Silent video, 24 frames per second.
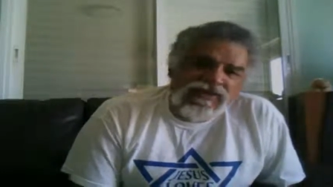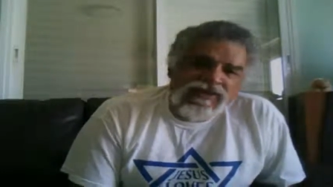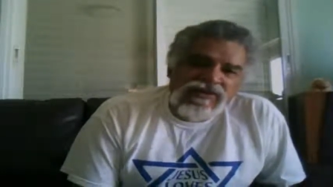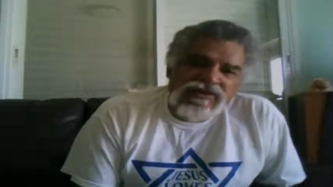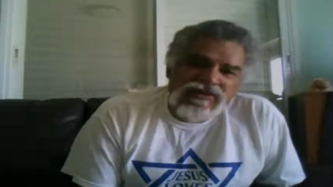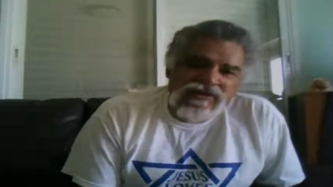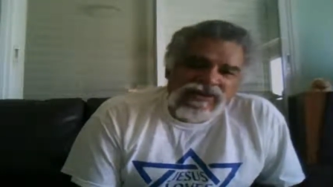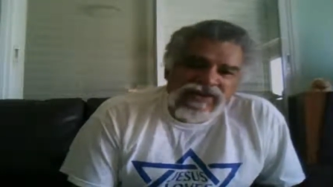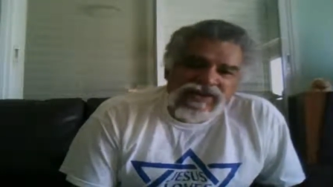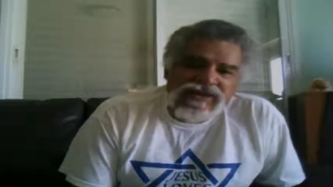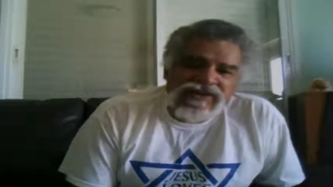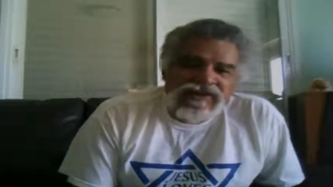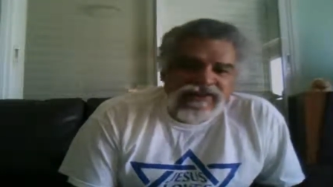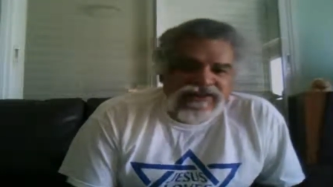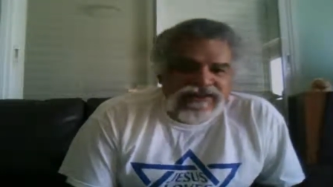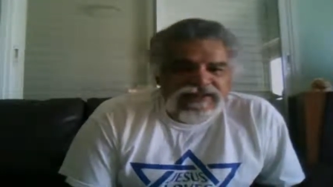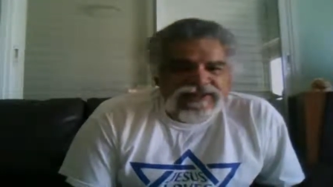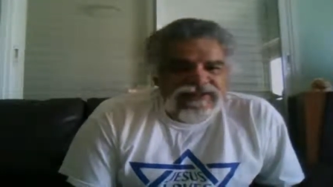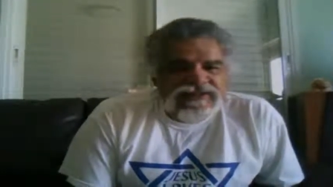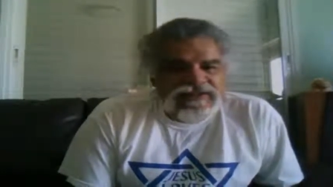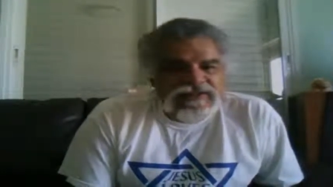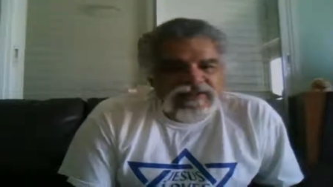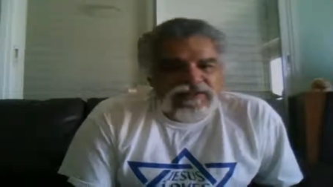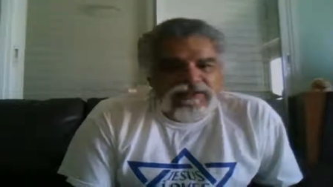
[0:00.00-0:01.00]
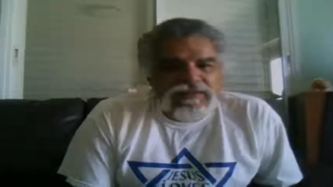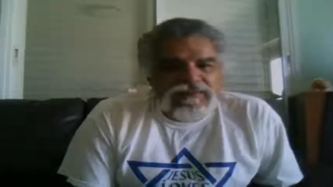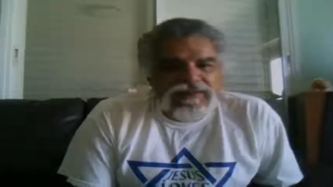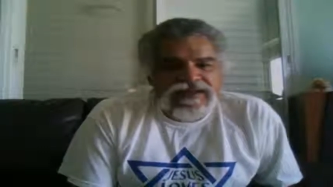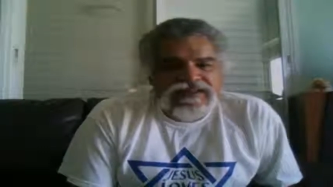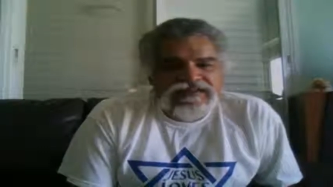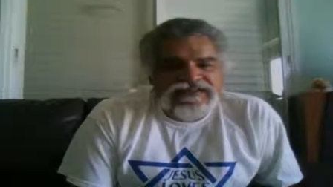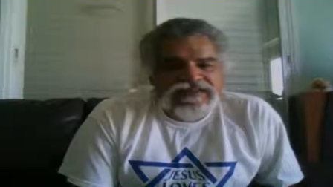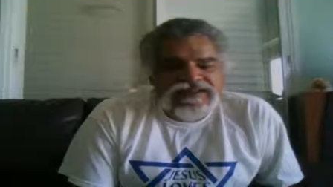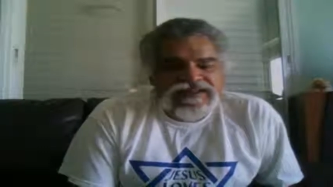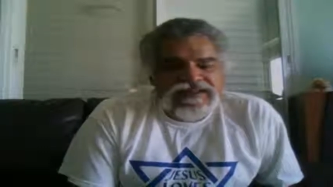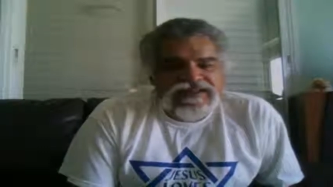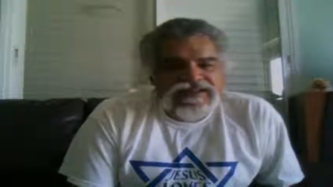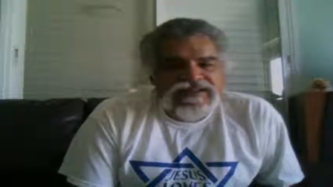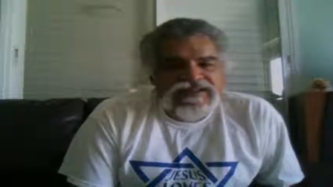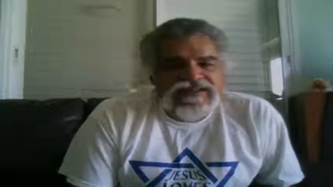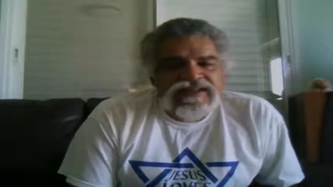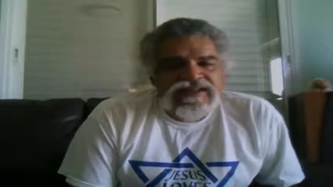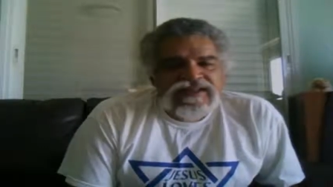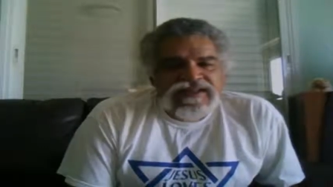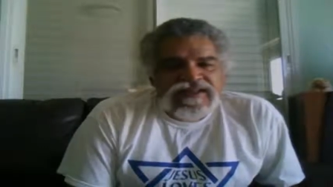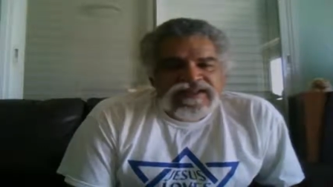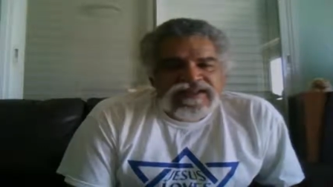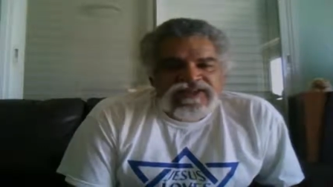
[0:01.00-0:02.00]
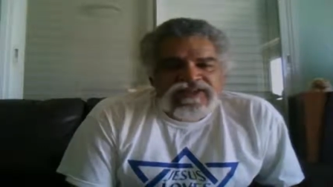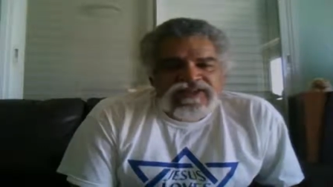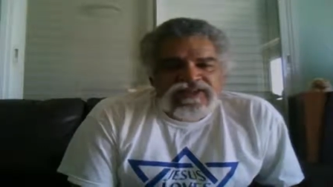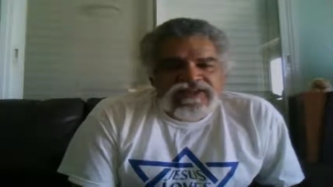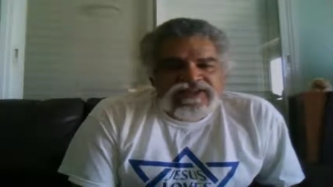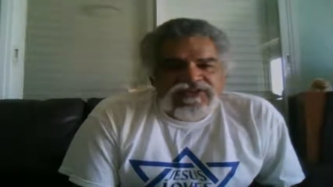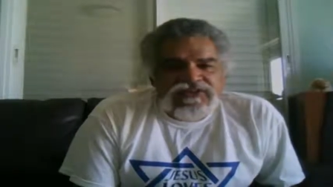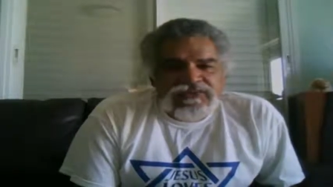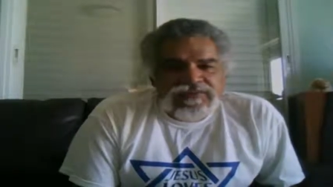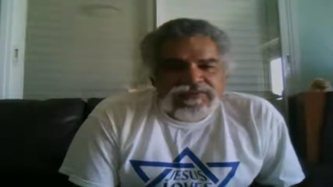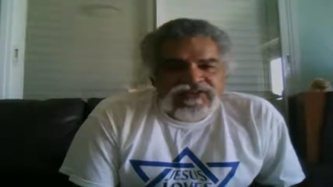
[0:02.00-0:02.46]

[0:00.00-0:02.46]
What's going on? Okay, you need to know about that,